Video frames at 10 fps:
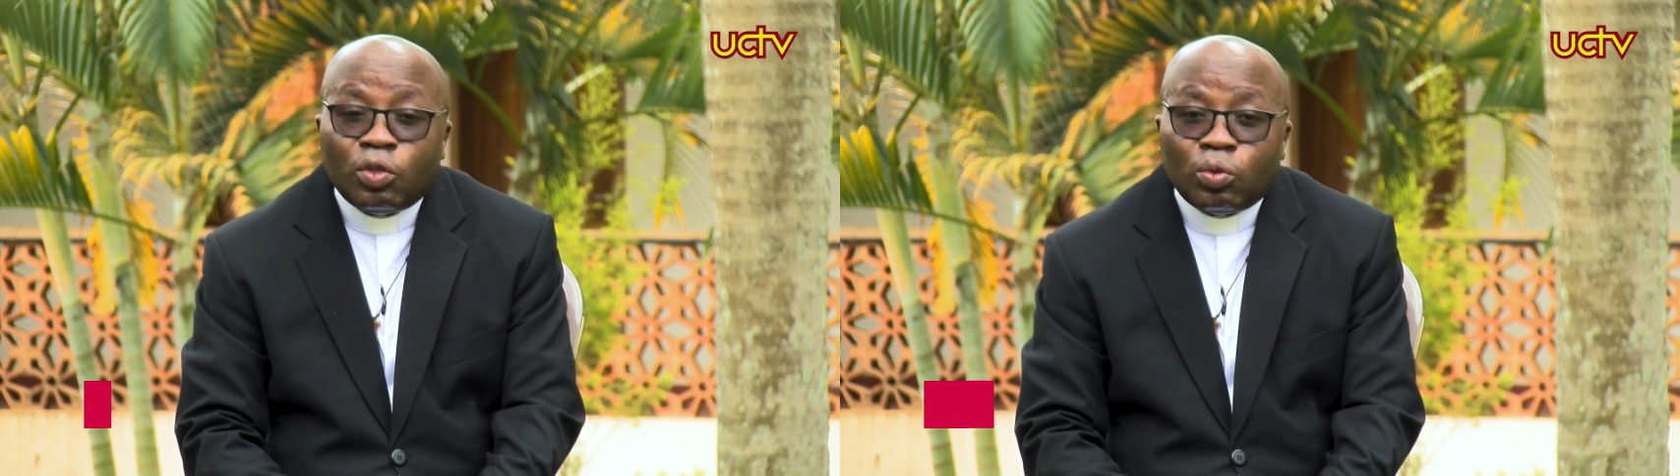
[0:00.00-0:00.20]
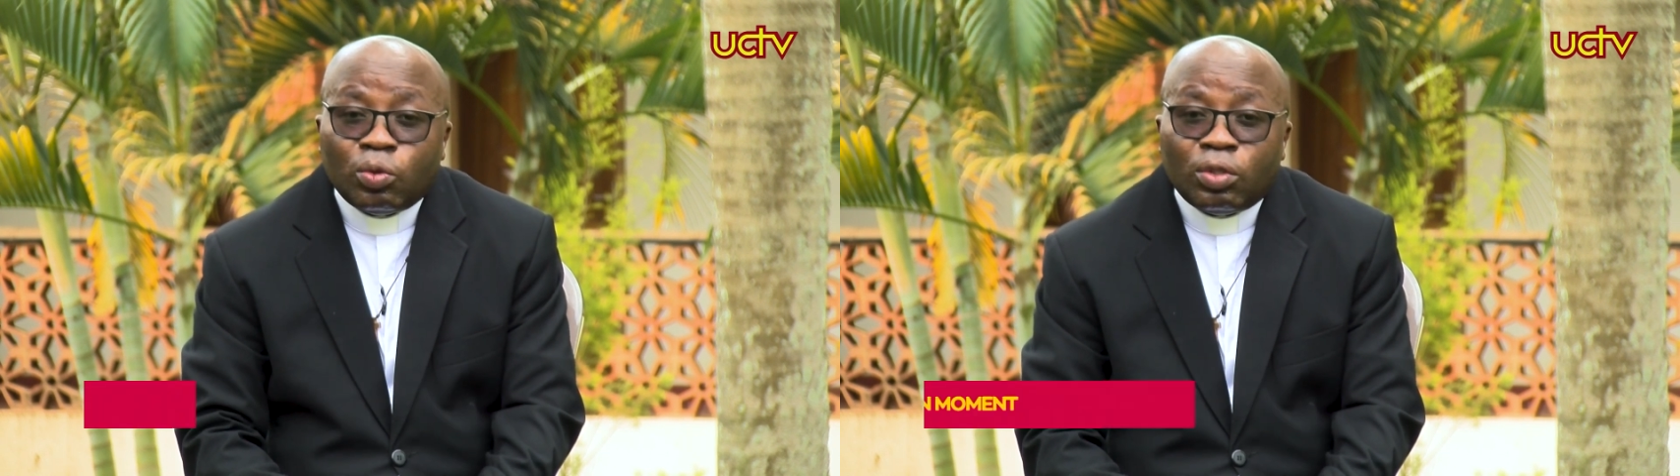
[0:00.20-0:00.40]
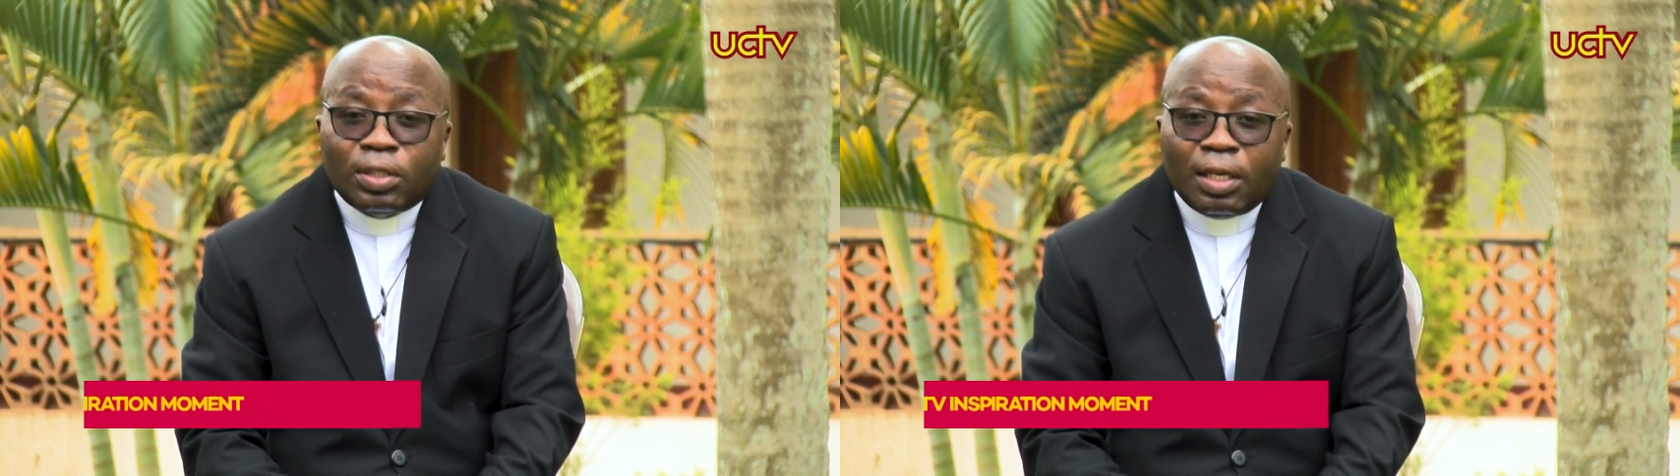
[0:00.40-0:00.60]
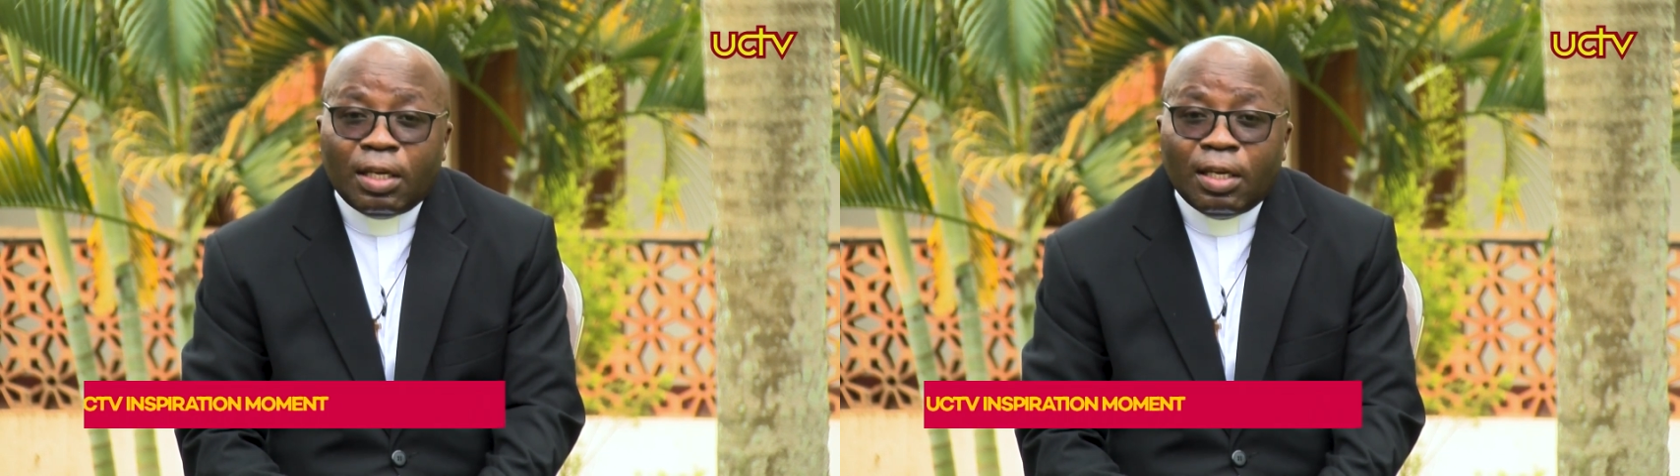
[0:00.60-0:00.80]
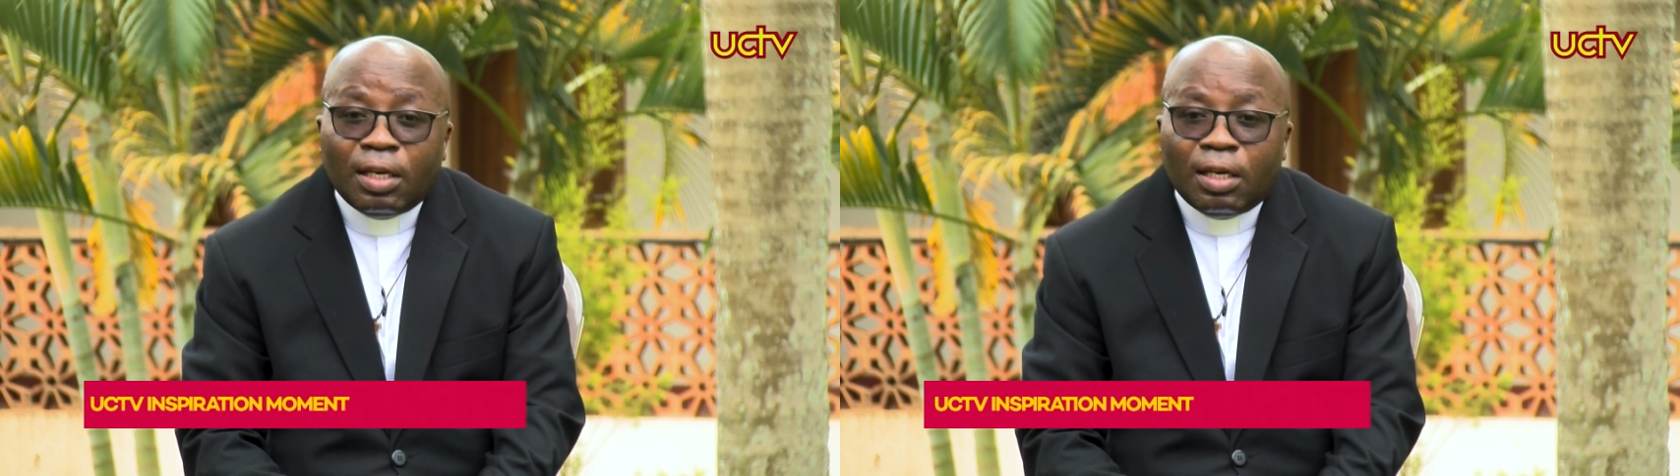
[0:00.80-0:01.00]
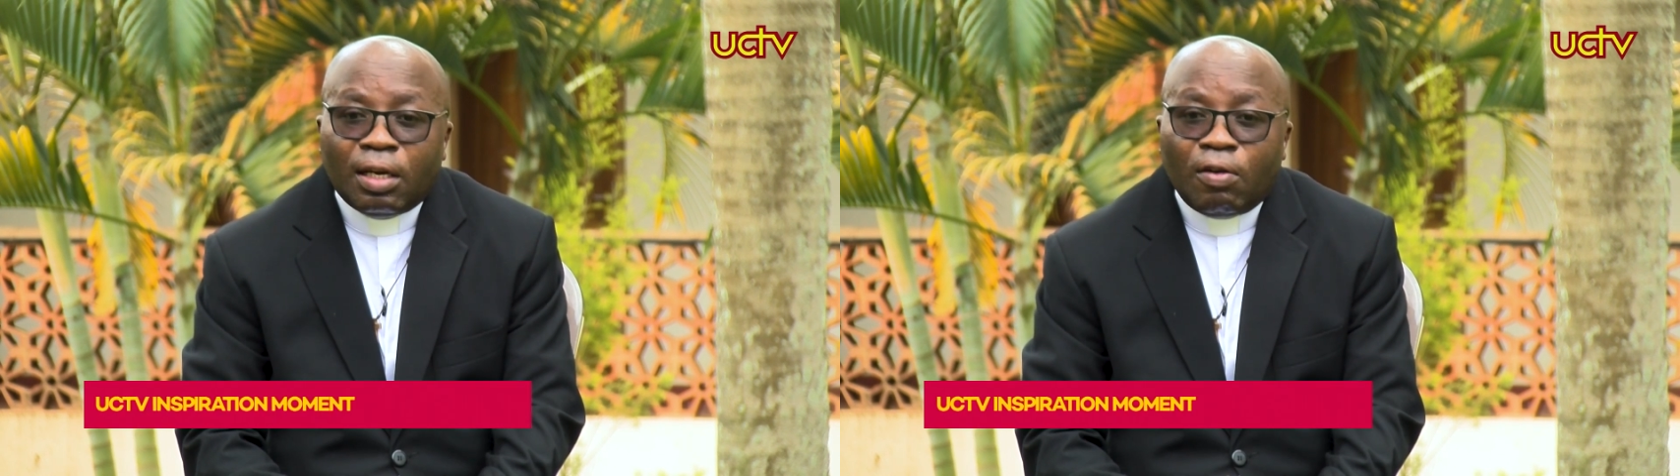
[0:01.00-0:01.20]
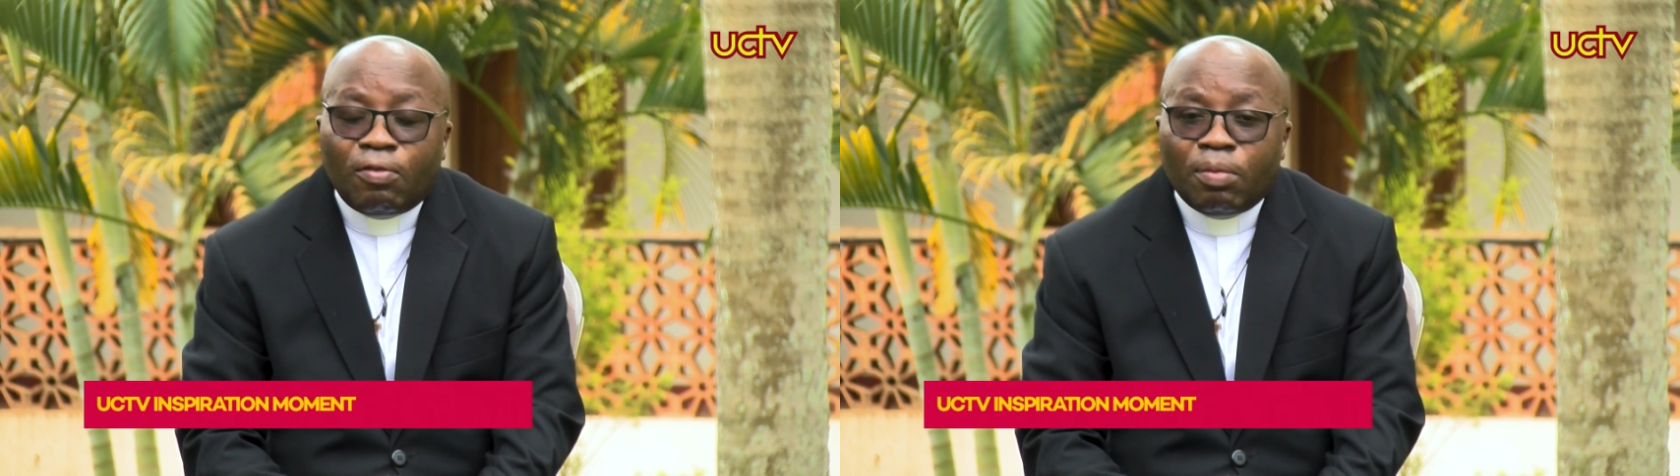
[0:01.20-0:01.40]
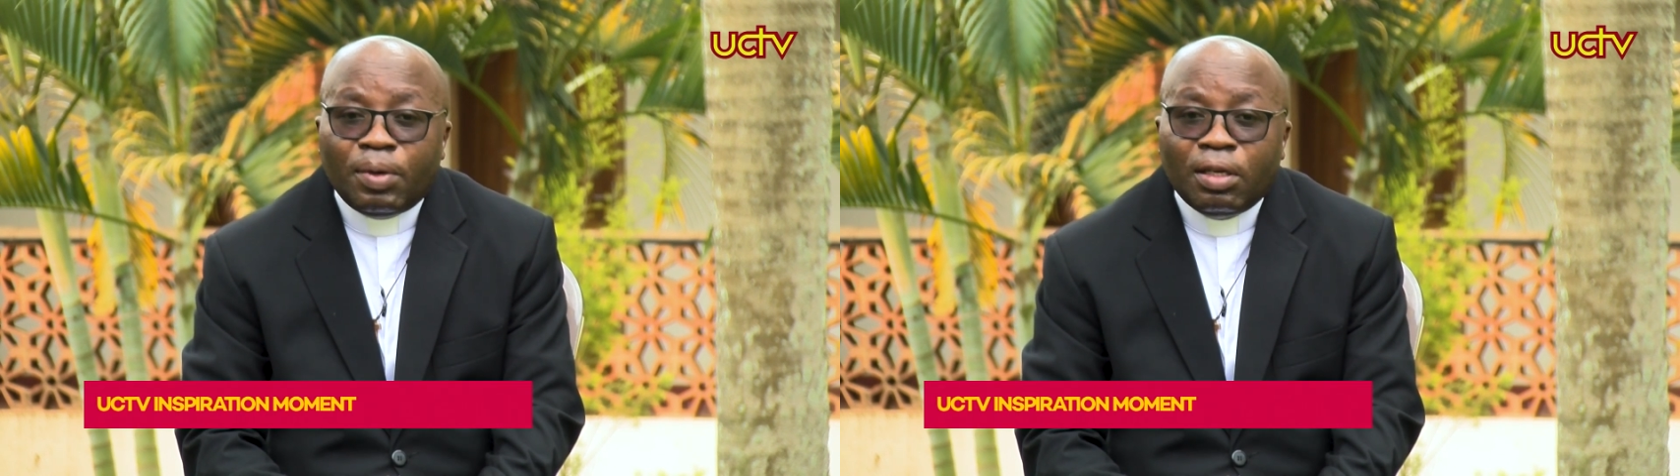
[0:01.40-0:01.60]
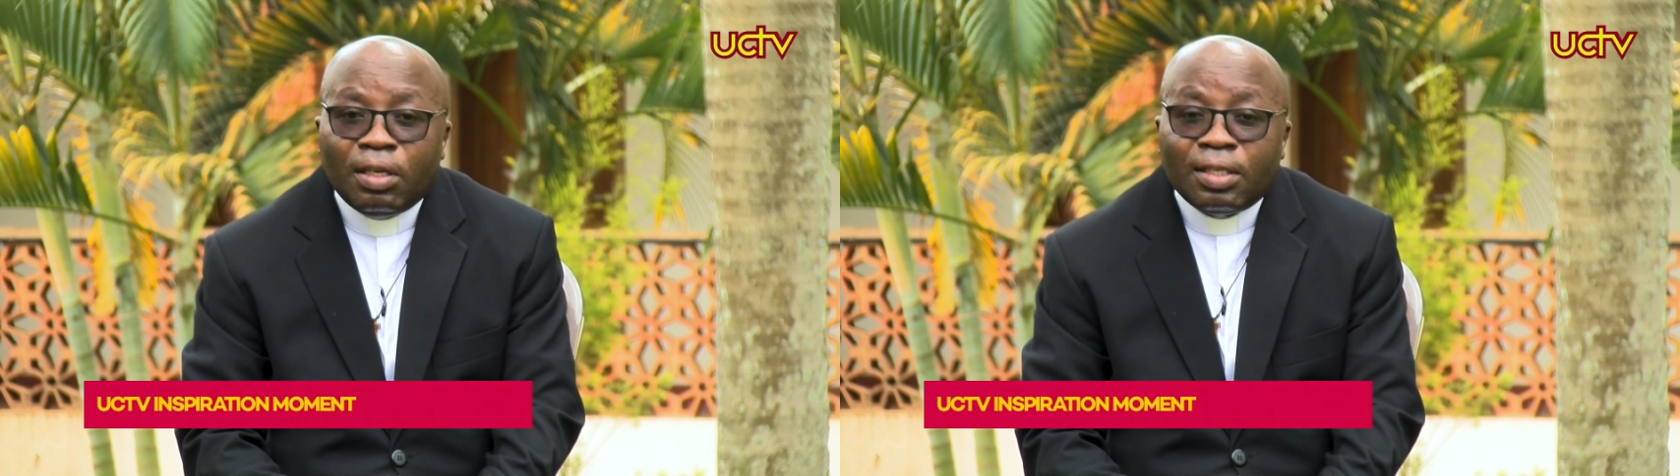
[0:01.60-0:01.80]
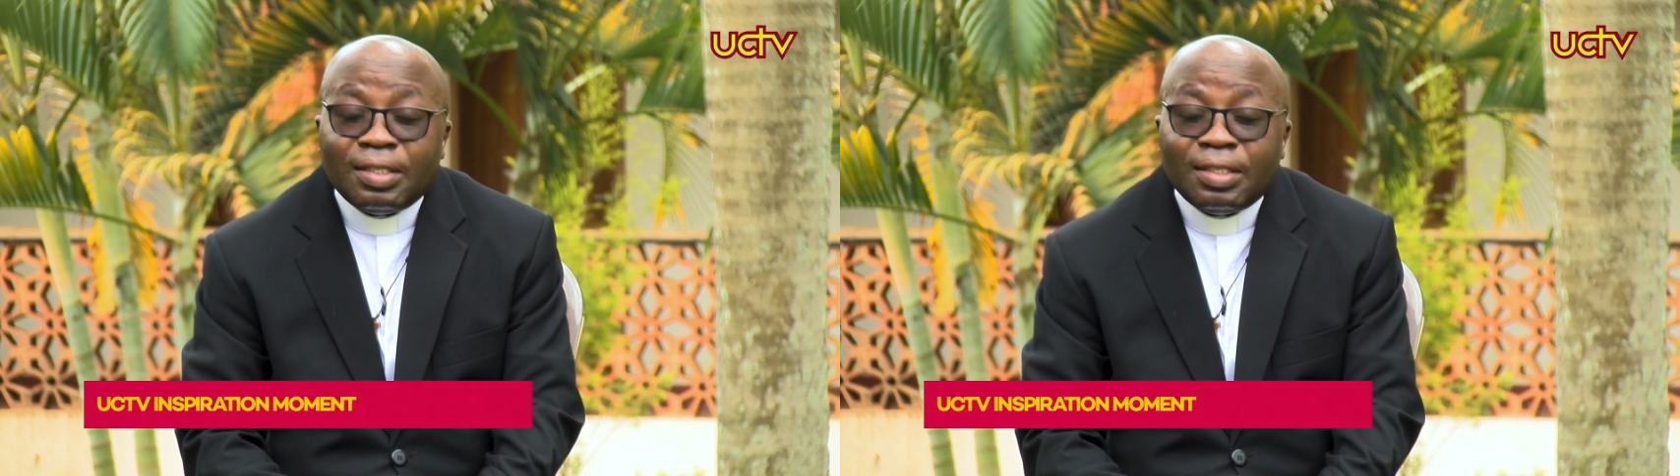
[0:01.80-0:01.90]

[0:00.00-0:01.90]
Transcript: to say, now for me,